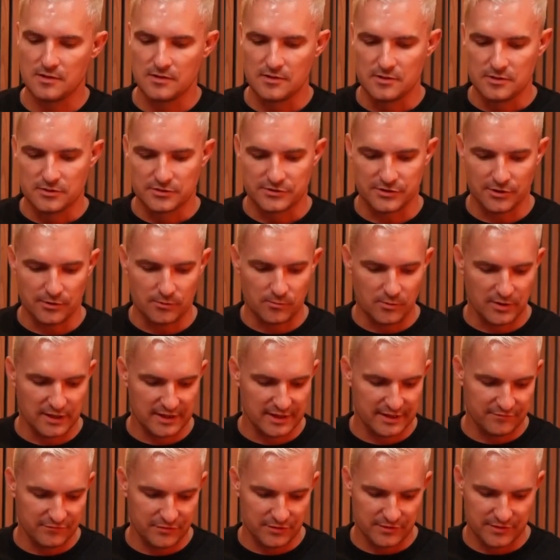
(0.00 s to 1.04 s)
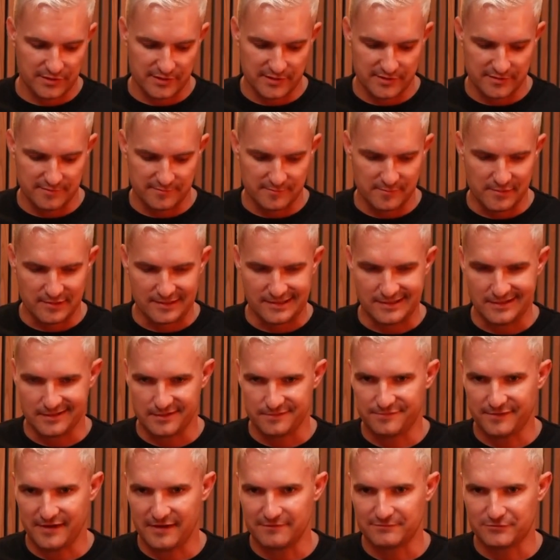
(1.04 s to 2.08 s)
So we're going to give you the kind of
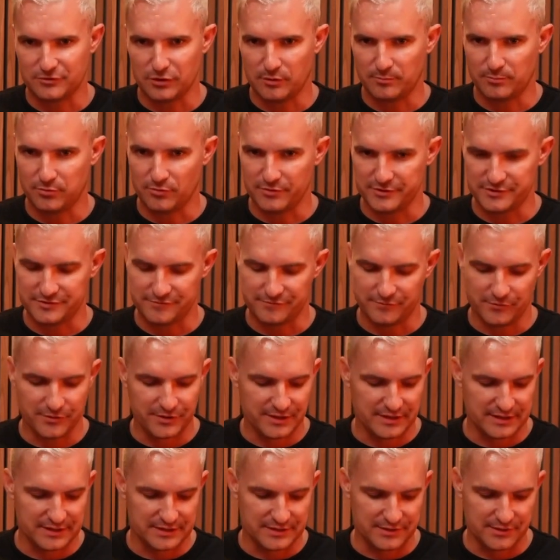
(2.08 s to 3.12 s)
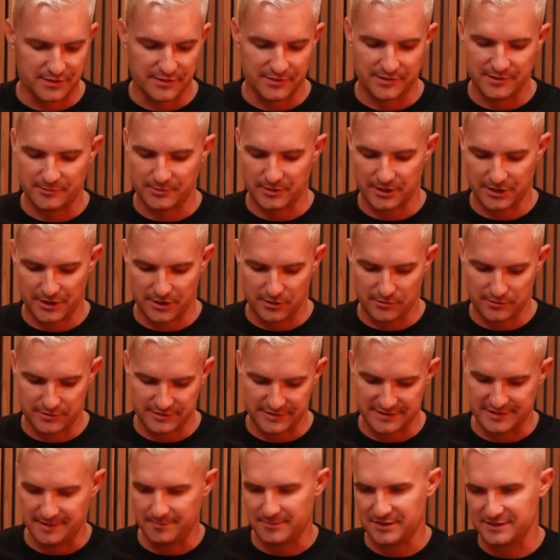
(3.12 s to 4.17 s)
5 dot points of what you need to know. Then we're going to go into
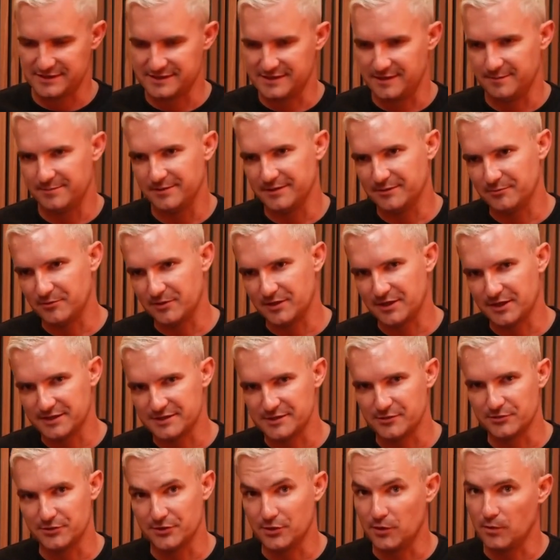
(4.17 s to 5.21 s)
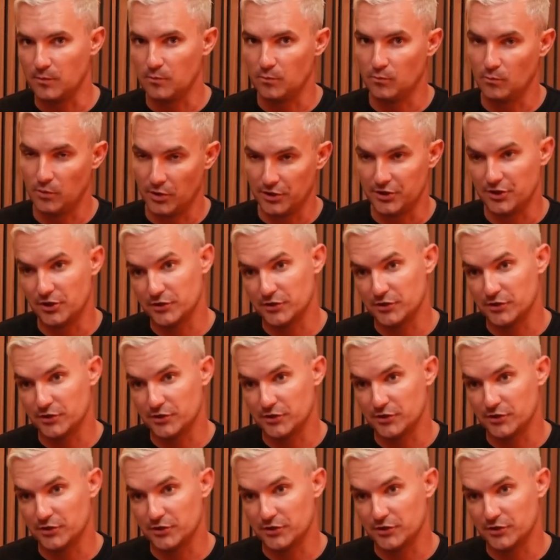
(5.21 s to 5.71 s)
step by step, and then we're going to tell you what not